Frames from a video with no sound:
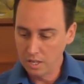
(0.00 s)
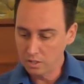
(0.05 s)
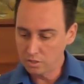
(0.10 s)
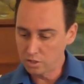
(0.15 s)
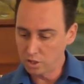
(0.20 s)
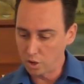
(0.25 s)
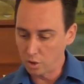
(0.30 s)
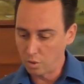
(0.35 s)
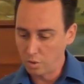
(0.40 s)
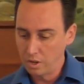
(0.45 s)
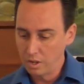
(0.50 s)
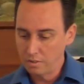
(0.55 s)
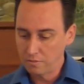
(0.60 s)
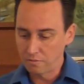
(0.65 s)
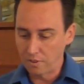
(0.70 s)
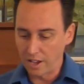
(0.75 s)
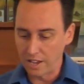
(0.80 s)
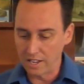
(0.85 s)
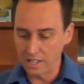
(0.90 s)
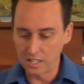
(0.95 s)
So
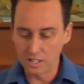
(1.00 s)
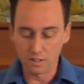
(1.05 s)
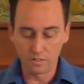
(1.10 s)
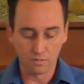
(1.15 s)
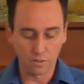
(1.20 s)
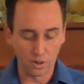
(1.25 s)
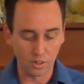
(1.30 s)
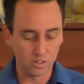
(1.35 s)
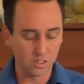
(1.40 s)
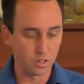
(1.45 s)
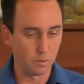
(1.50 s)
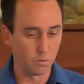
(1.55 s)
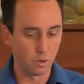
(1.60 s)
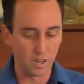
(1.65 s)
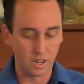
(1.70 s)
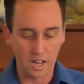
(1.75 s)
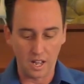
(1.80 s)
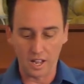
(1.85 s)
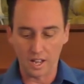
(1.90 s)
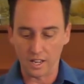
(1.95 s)
finally, in verse number
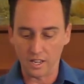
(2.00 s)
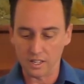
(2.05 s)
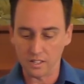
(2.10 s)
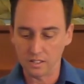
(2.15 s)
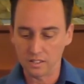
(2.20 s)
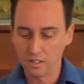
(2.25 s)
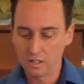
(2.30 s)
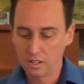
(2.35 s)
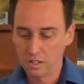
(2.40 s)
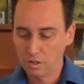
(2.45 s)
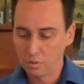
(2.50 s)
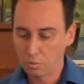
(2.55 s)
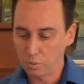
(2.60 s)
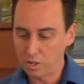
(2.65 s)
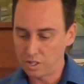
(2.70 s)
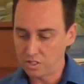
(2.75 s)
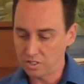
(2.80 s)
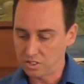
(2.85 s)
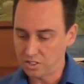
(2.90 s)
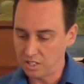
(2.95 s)
9,
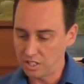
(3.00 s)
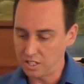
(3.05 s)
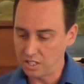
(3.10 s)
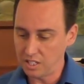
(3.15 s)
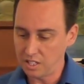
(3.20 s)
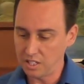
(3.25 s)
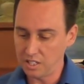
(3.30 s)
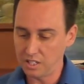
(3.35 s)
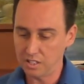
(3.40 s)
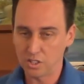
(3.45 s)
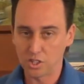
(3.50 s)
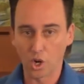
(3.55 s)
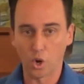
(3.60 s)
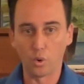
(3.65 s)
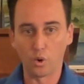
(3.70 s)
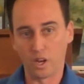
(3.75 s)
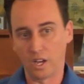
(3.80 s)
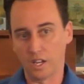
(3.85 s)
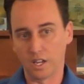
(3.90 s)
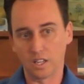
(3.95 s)
we see
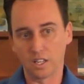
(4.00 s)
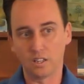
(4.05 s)
Doeg.